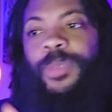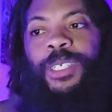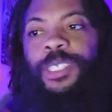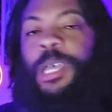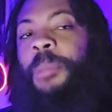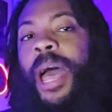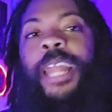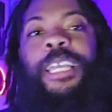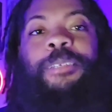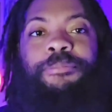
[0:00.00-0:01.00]

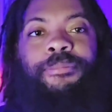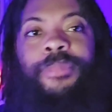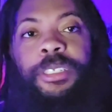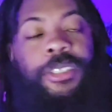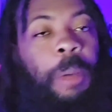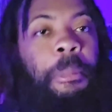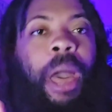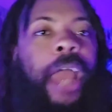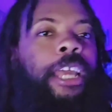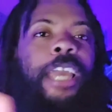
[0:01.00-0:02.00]
Somebody
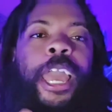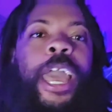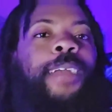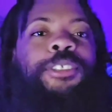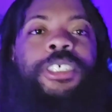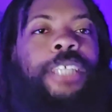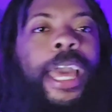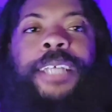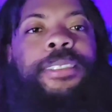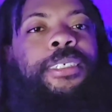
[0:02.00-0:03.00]

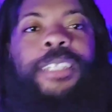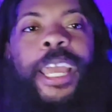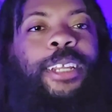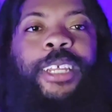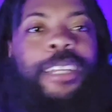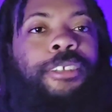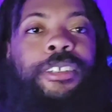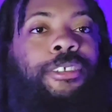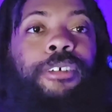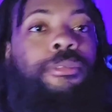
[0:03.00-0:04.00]
has the technique
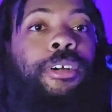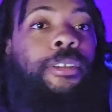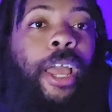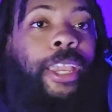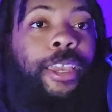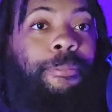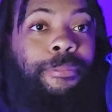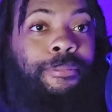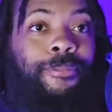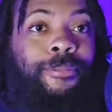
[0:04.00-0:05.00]
to look like him.
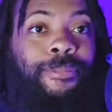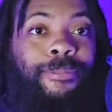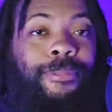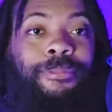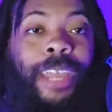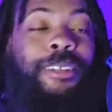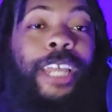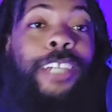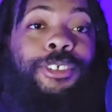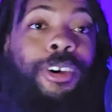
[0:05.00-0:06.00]

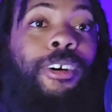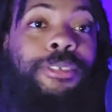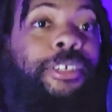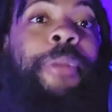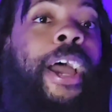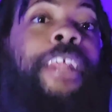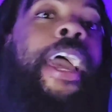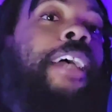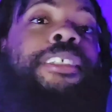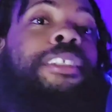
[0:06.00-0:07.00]
That's all. Somebody
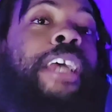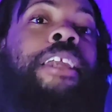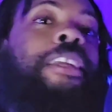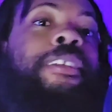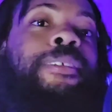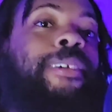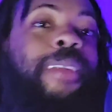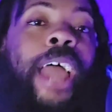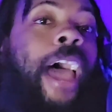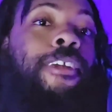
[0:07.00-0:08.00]
has a technique to look
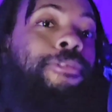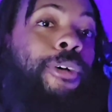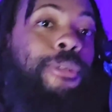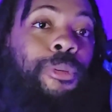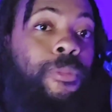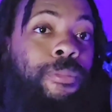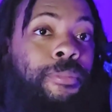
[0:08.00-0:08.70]
like. I don't know who.